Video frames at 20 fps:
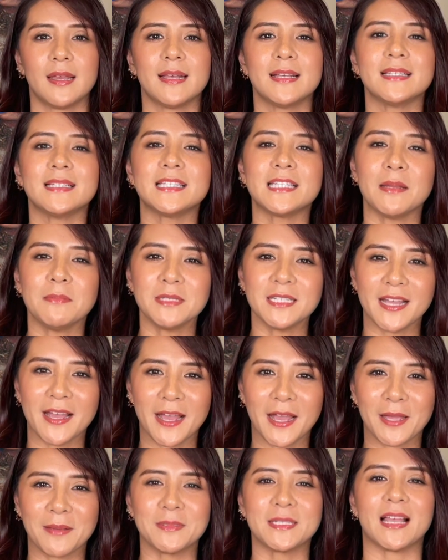
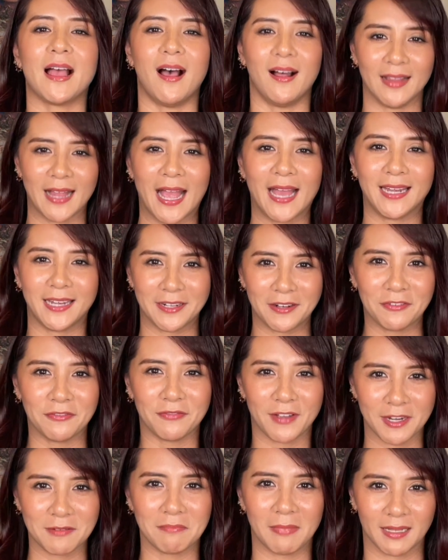Sometimes I'll add in a
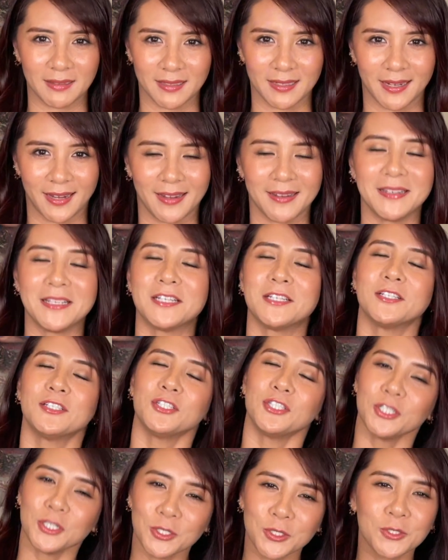fun melody.
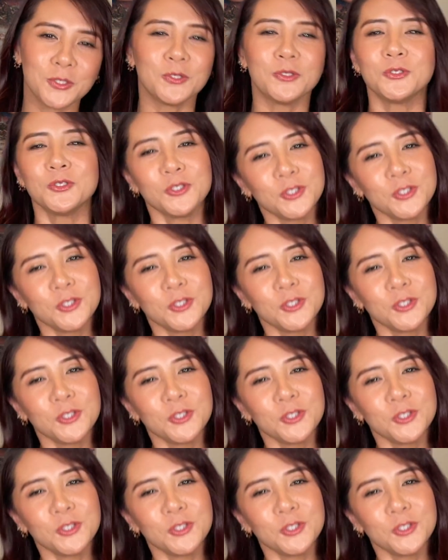Shoes,